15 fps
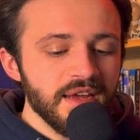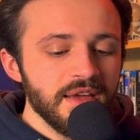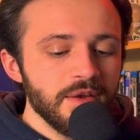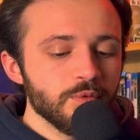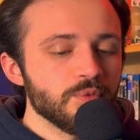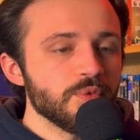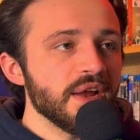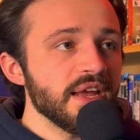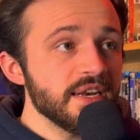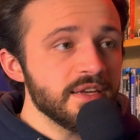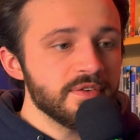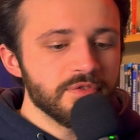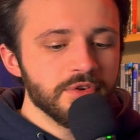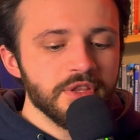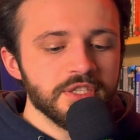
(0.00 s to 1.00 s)
my
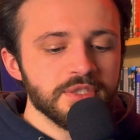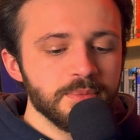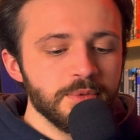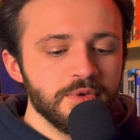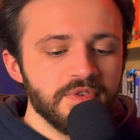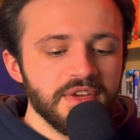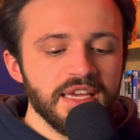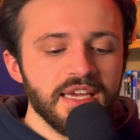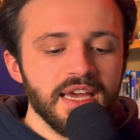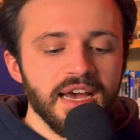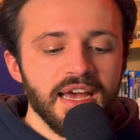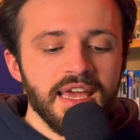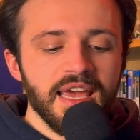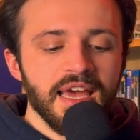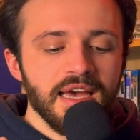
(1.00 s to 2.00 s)
rating for this
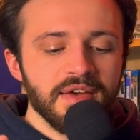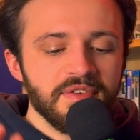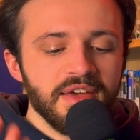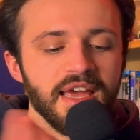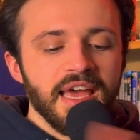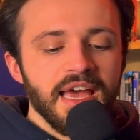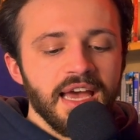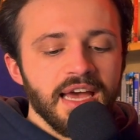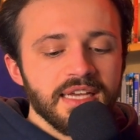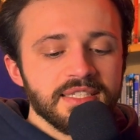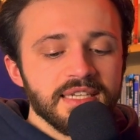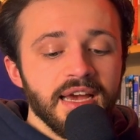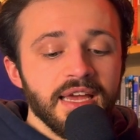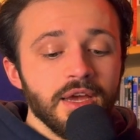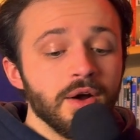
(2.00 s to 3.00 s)
movie, I have it
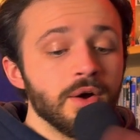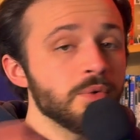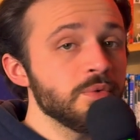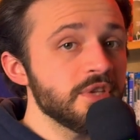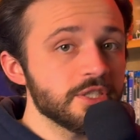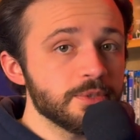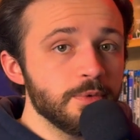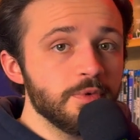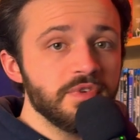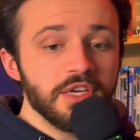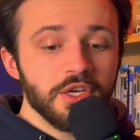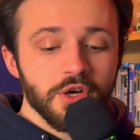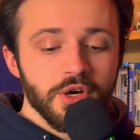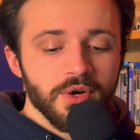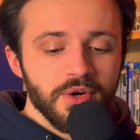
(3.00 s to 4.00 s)
as I own this
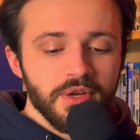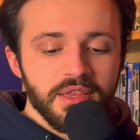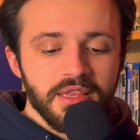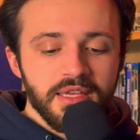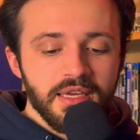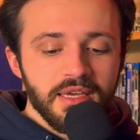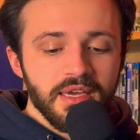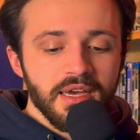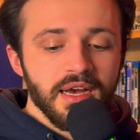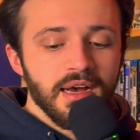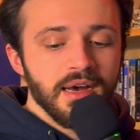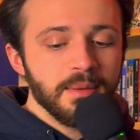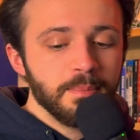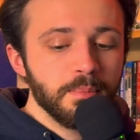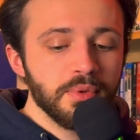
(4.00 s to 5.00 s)
movie currently
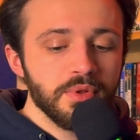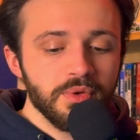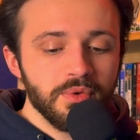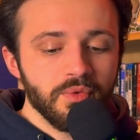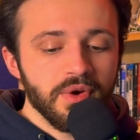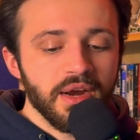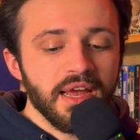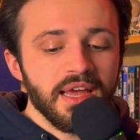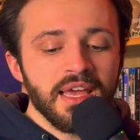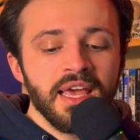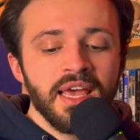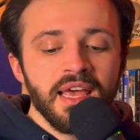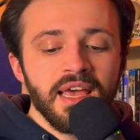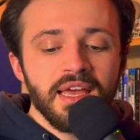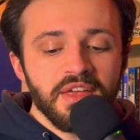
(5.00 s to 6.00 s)
on Blu-ray,